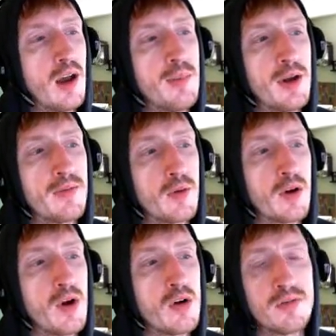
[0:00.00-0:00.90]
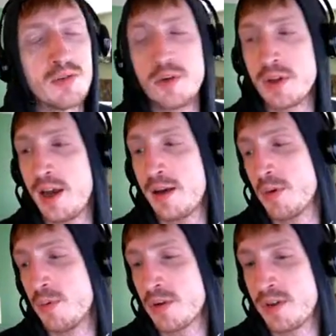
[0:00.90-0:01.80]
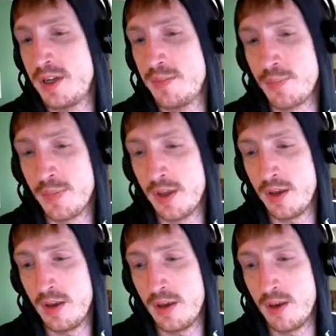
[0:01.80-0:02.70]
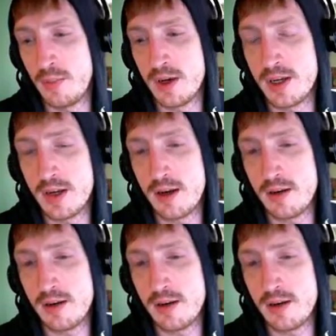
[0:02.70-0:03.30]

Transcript: I might forego even doing that, but we'll see. But